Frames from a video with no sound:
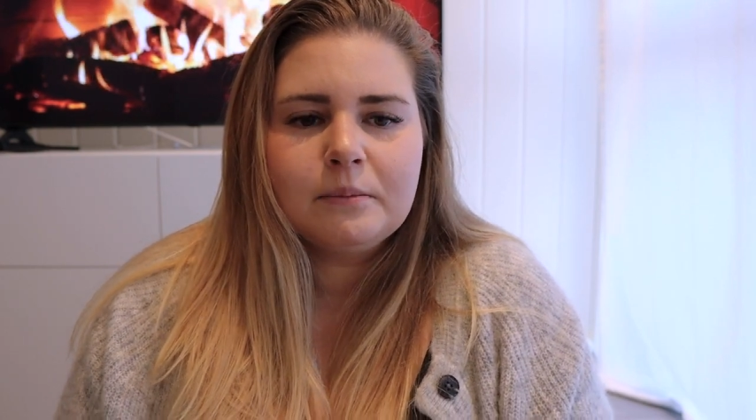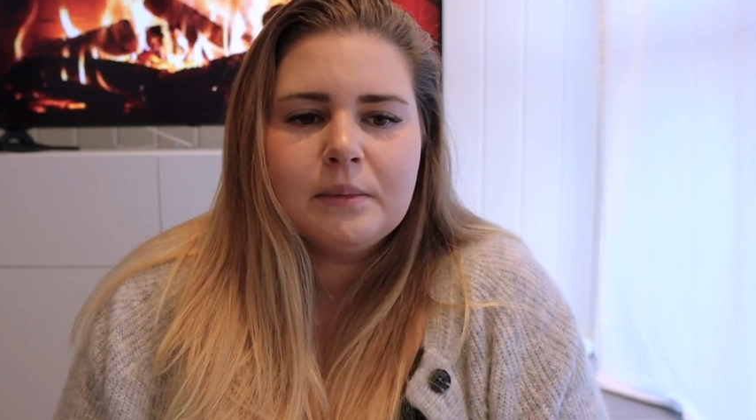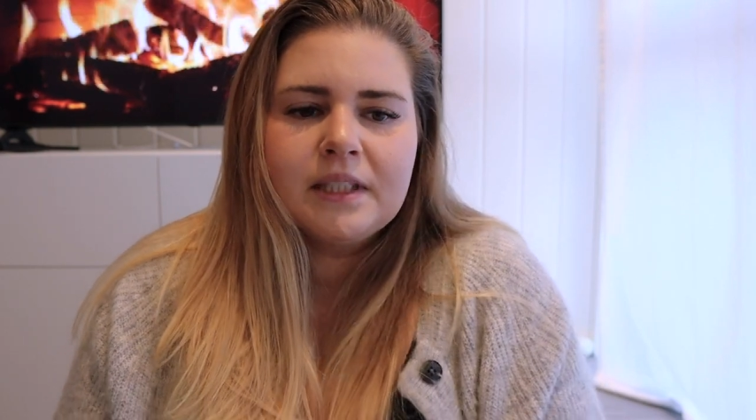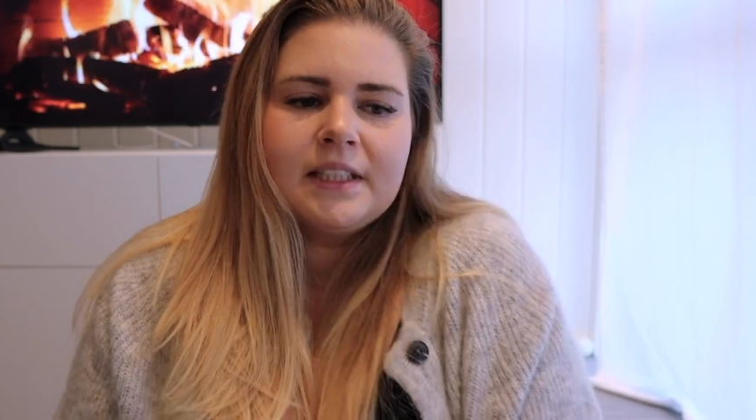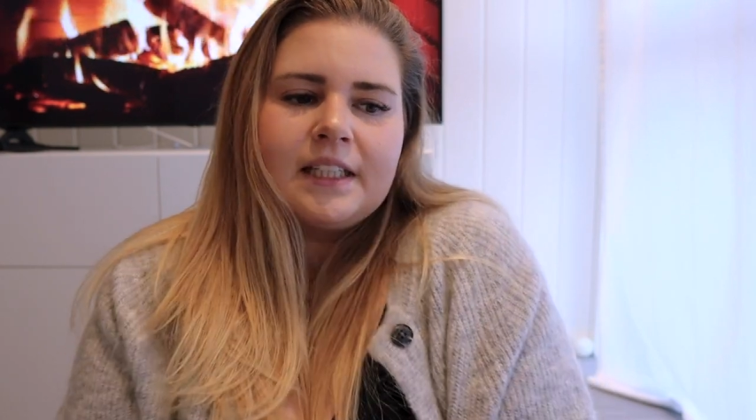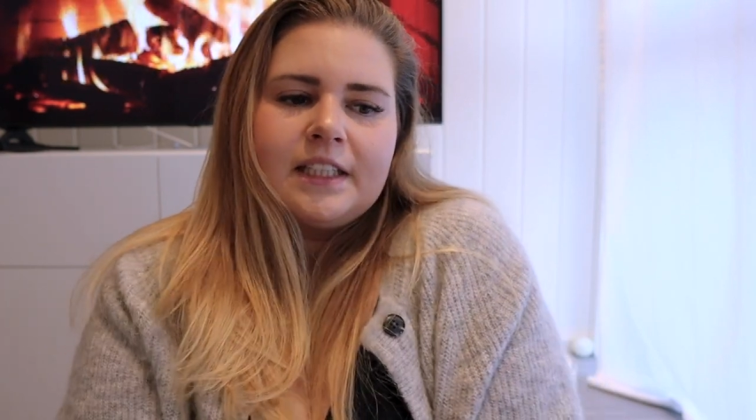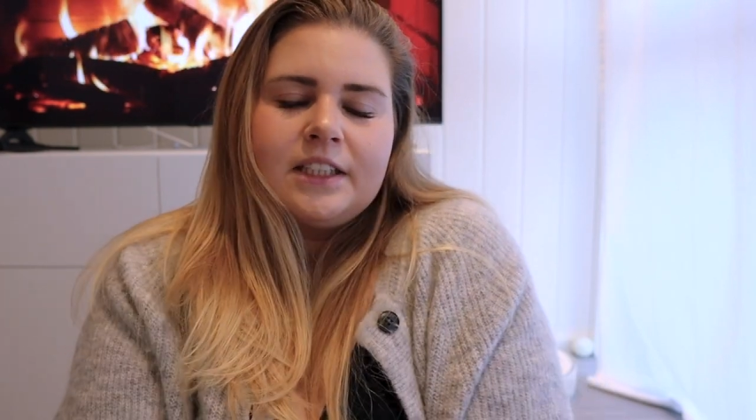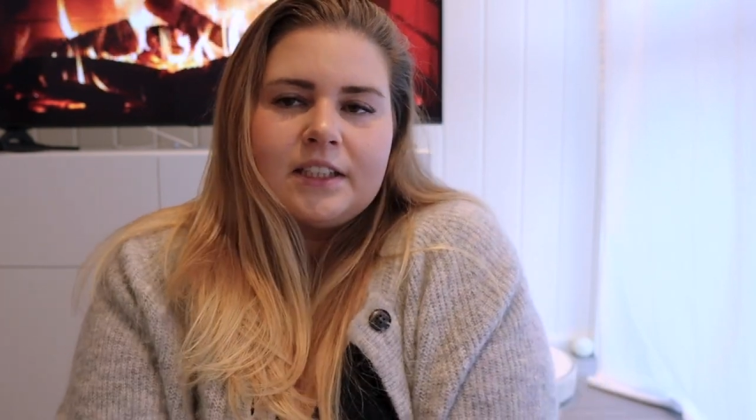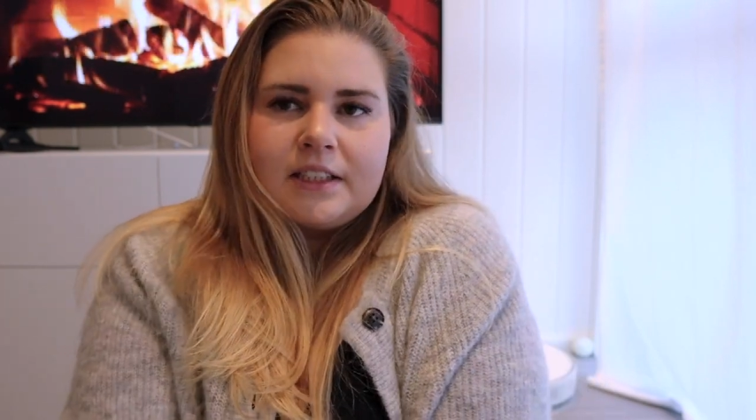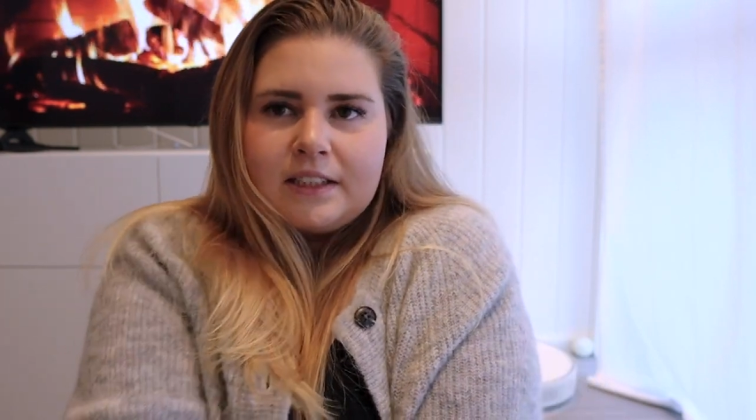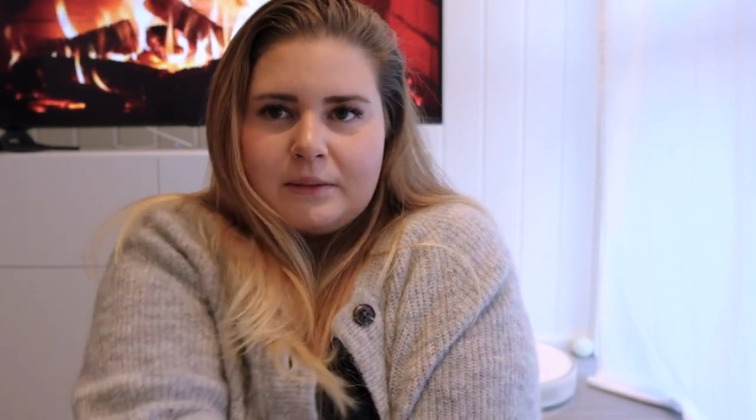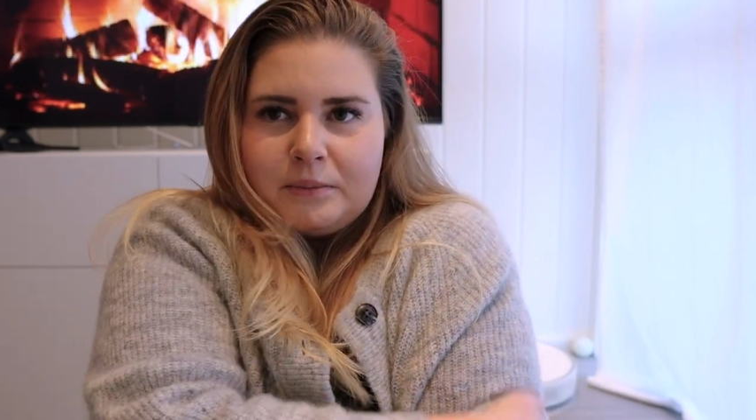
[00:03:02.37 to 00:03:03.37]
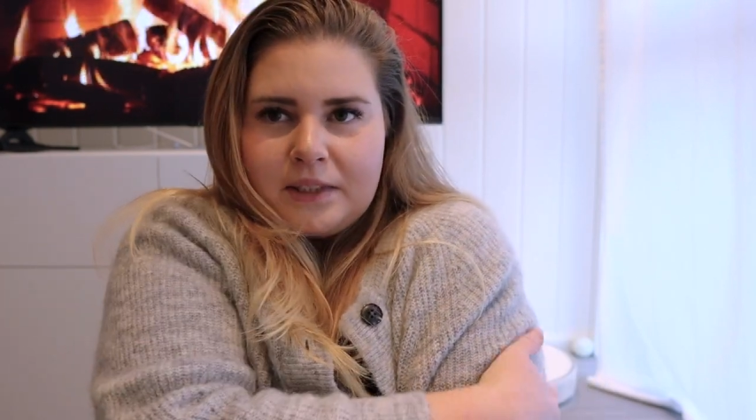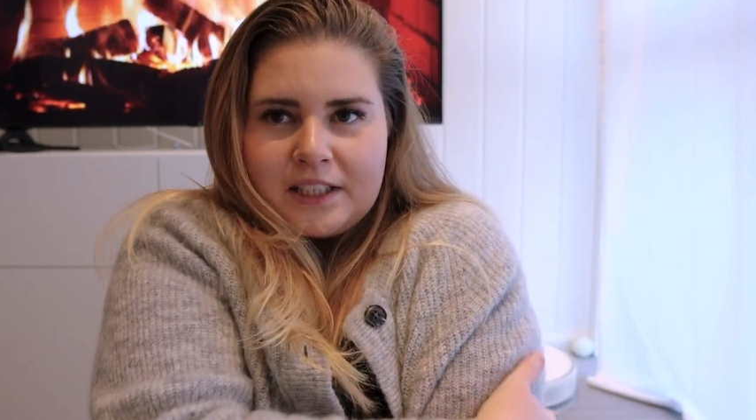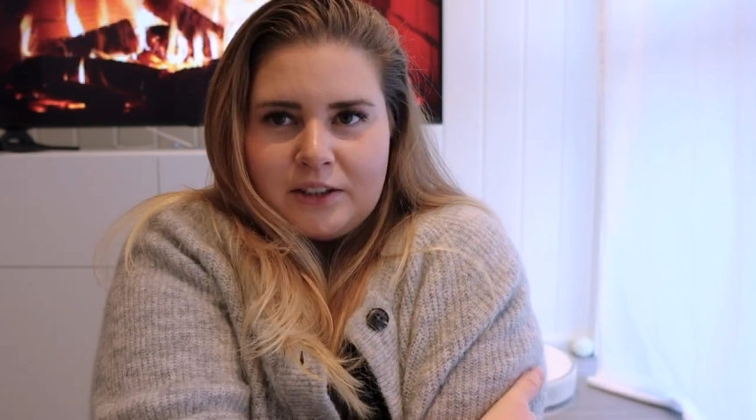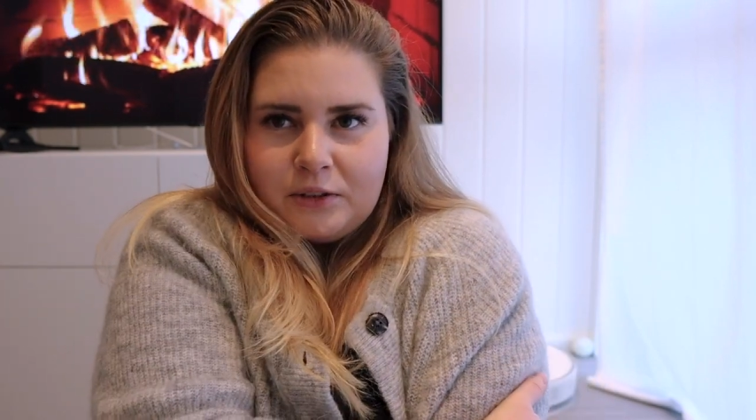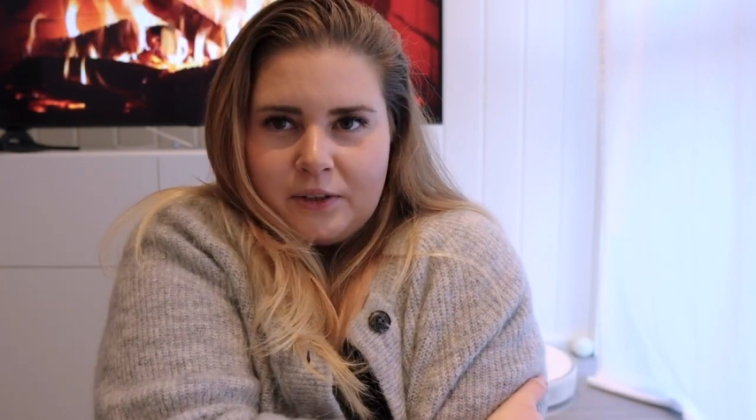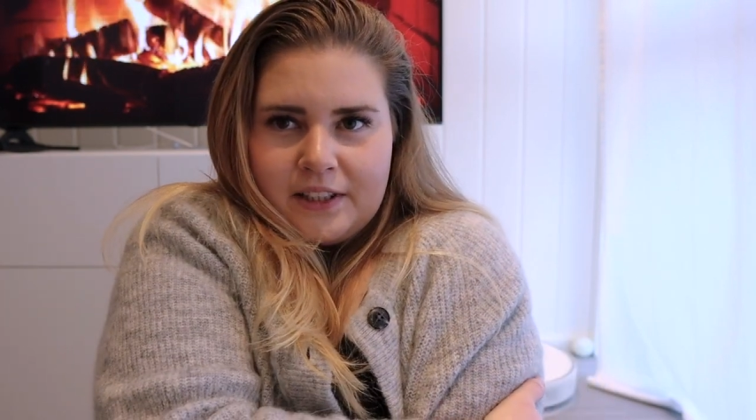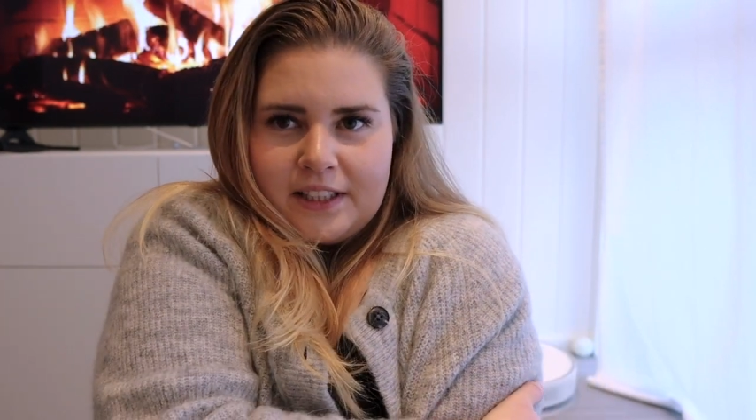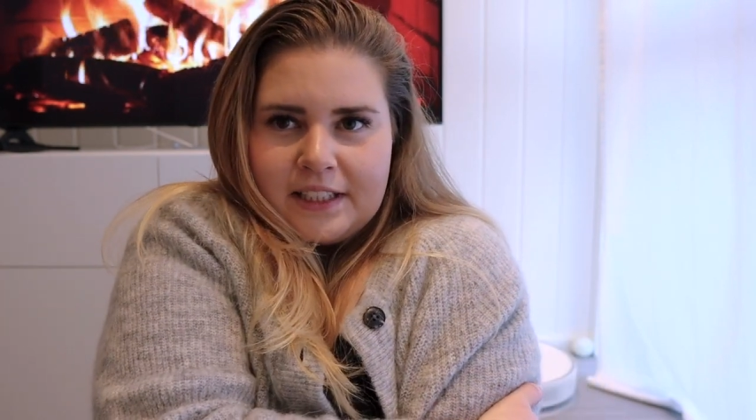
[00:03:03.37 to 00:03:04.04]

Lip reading: the middle, I'm like doing